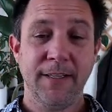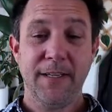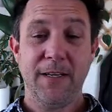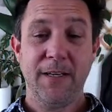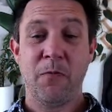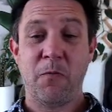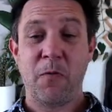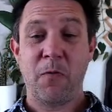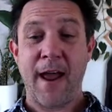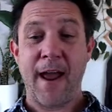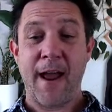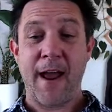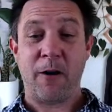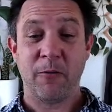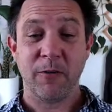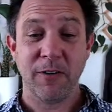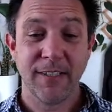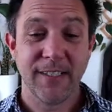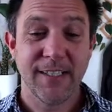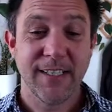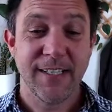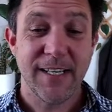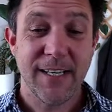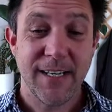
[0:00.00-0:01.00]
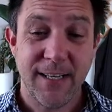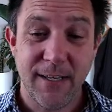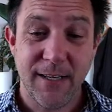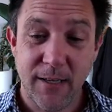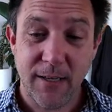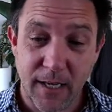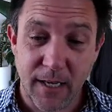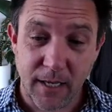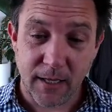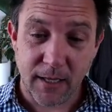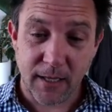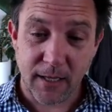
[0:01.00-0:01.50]
wow, you
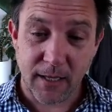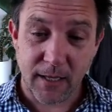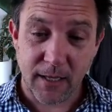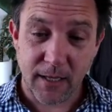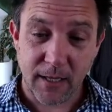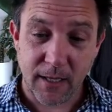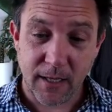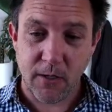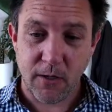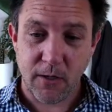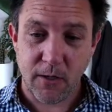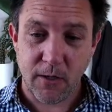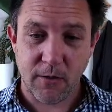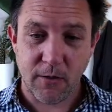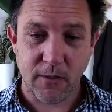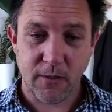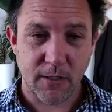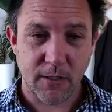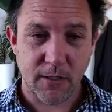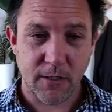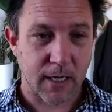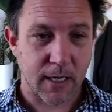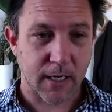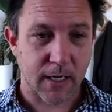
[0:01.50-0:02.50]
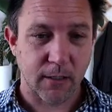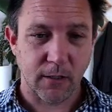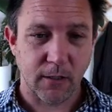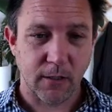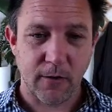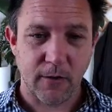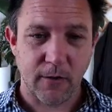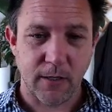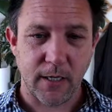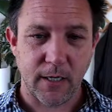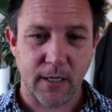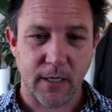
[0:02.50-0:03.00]
get this huge
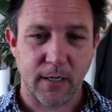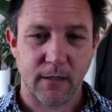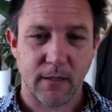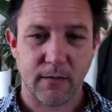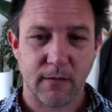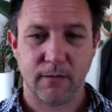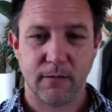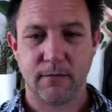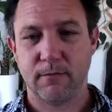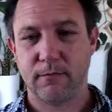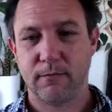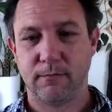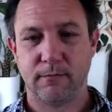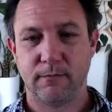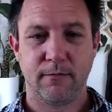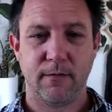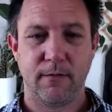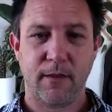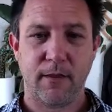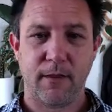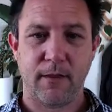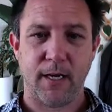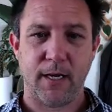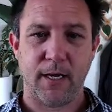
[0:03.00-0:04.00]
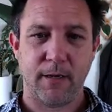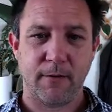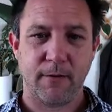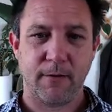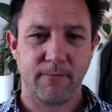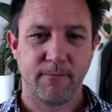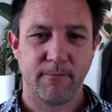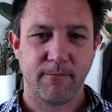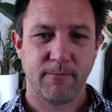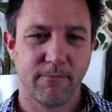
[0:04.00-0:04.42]
loading thing